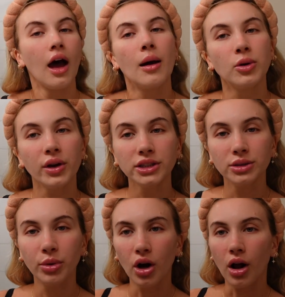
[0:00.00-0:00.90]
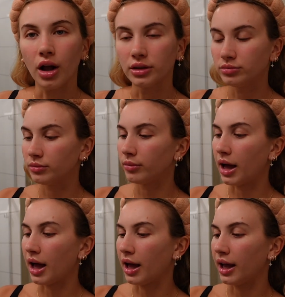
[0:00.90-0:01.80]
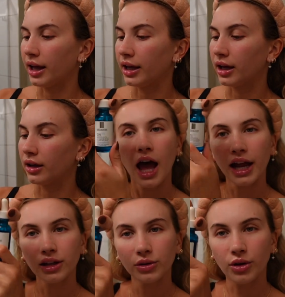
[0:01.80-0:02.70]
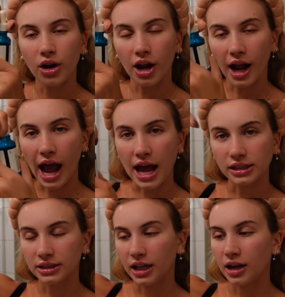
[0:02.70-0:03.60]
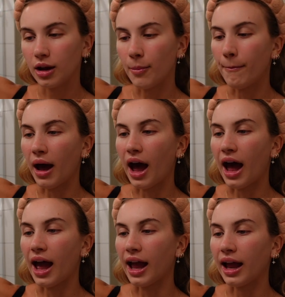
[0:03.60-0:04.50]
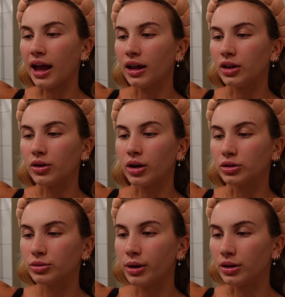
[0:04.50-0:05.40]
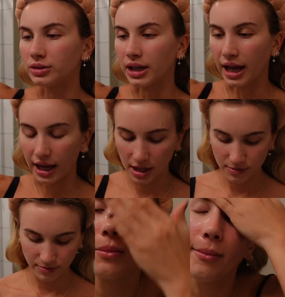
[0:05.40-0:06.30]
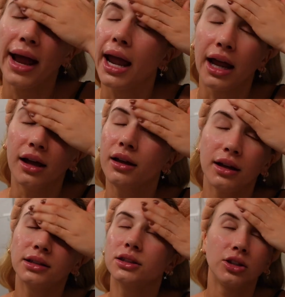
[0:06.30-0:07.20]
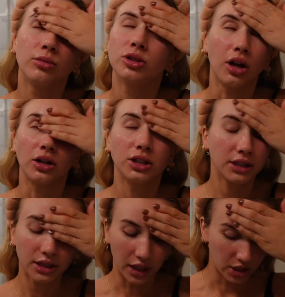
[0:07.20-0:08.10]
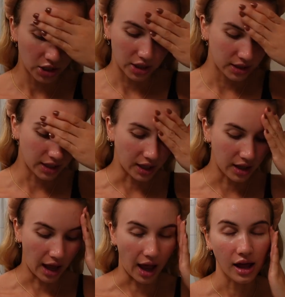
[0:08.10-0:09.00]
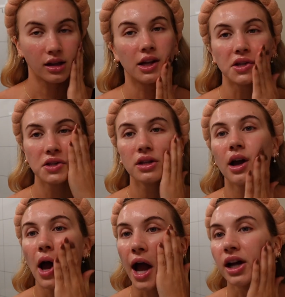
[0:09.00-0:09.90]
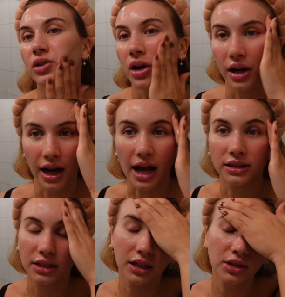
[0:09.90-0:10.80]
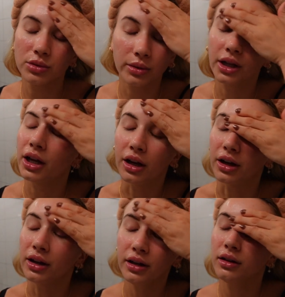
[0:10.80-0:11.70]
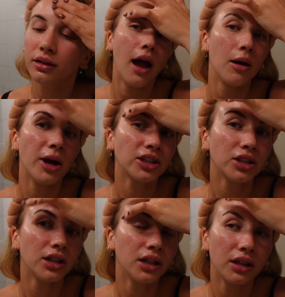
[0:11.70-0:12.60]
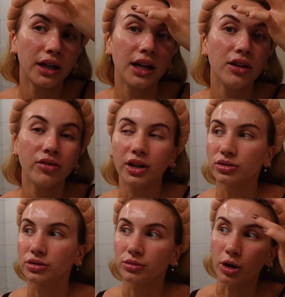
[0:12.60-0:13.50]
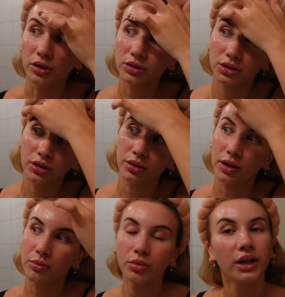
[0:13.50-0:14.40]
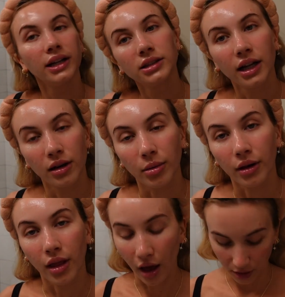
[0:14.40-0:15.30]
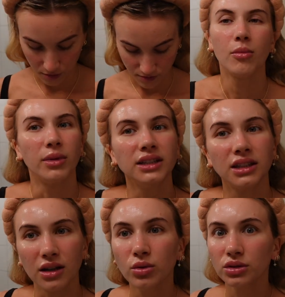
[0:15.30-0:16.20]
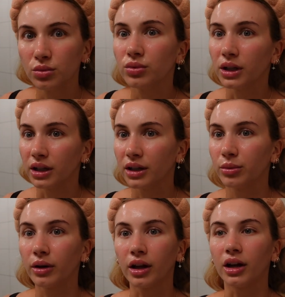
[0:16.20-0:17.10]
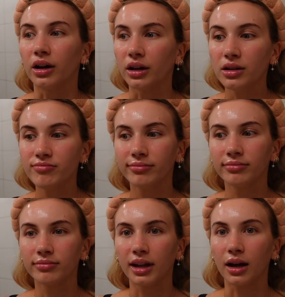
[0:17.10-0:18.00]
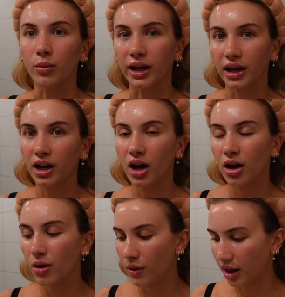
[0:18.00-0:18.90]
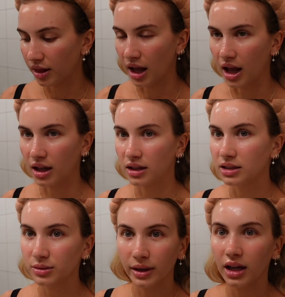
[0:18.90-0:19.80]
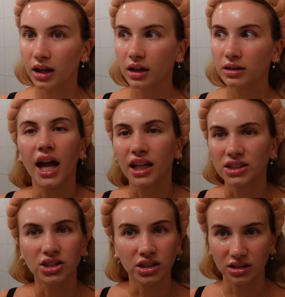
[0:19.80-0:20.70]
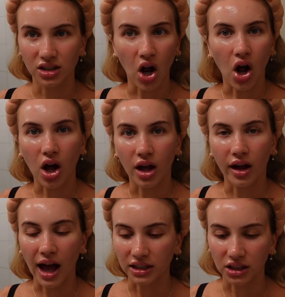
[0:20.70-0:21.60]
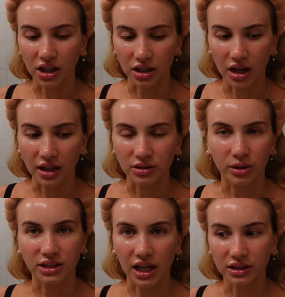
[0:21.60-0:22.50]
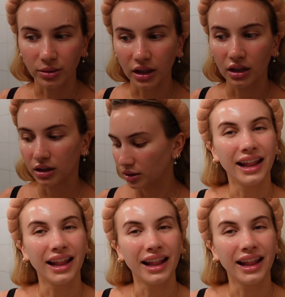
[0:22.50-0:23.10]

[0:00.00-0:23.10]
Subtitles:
I'm going to put on my hyaluronic acid by La Roche-Posay. My aunt is a dermatologist and she said that this hyaluronic acid is really good. I'm actually getting a facial tomorrow, so I'm pretty excited about that. My skin was really, really good like a week ago, and then this week, it's just not as good as it was last week.